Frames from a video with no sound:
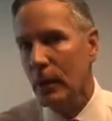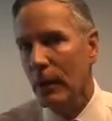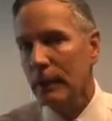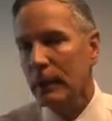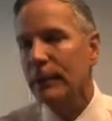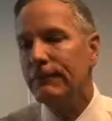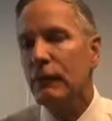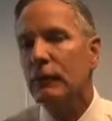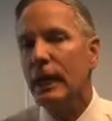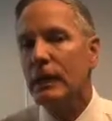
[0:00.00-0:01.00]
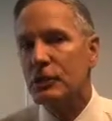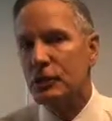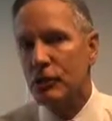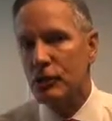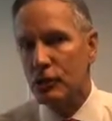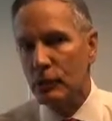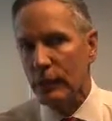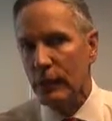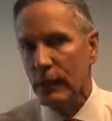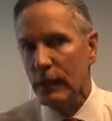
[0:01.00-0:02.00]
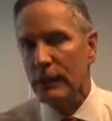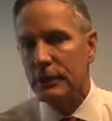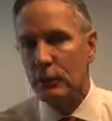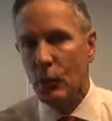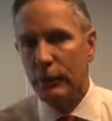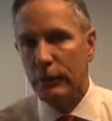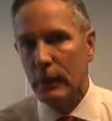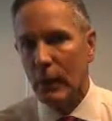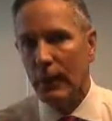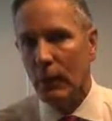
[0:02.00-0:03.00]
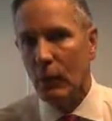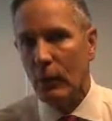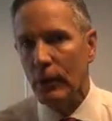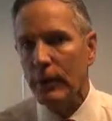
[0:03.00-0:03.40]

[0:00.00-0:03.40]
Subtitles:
that if you get surgery, it's worth a lot more.